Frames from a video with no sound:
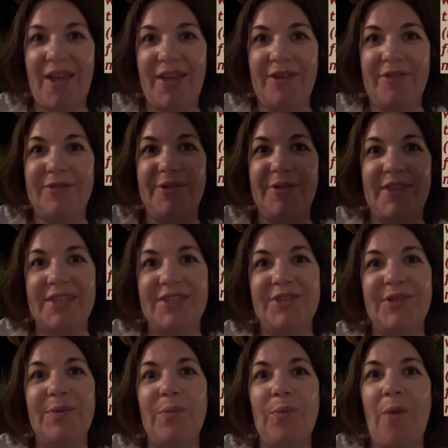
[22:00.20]
you're doing this,
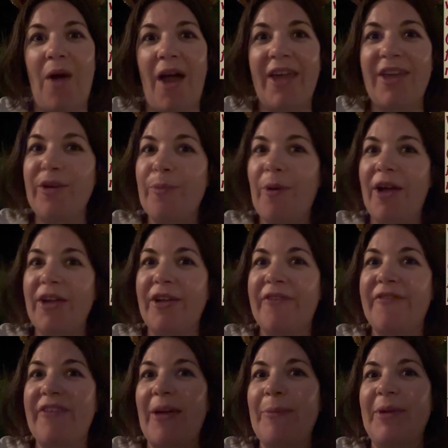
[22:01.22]
why you brought your
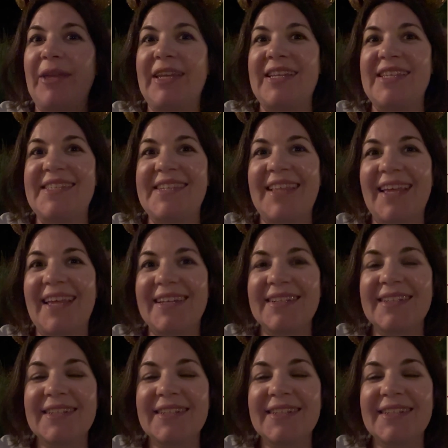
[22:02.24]
family to Disneyland.